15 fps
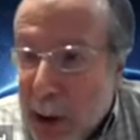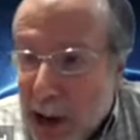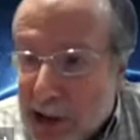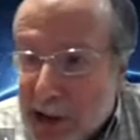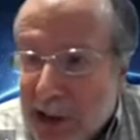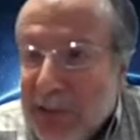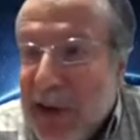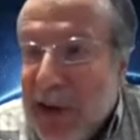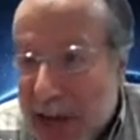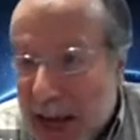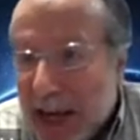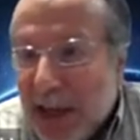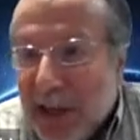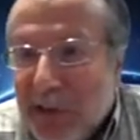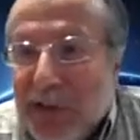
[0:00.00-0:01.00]
positive and
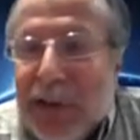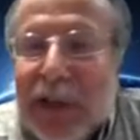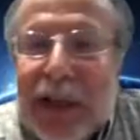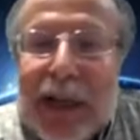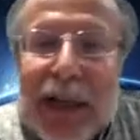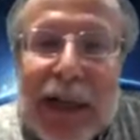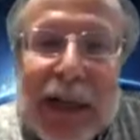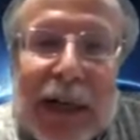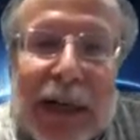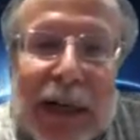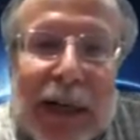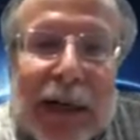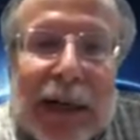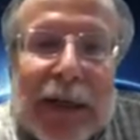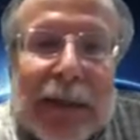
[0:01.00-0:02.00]
negative,
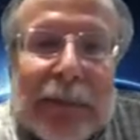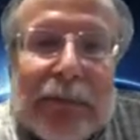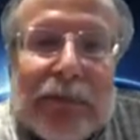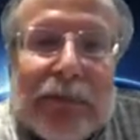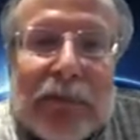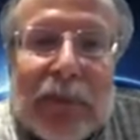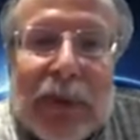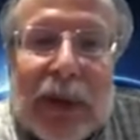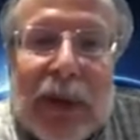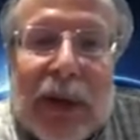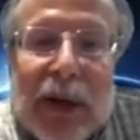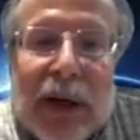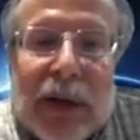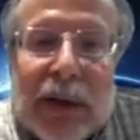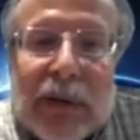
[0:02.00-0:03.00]
um,
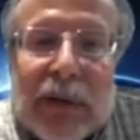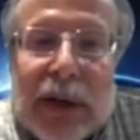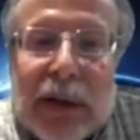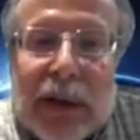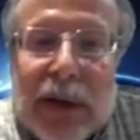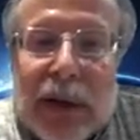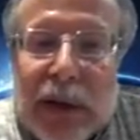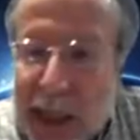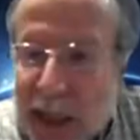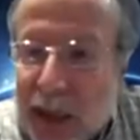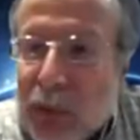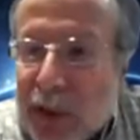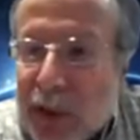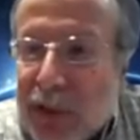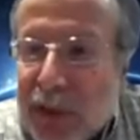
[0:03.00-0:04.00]
uh,
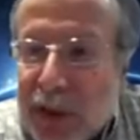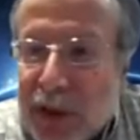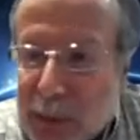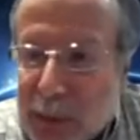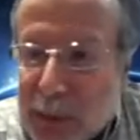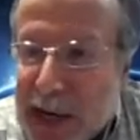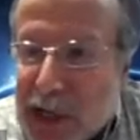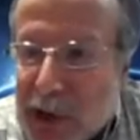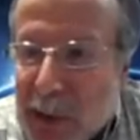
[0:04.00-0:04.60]
dealing with uh, space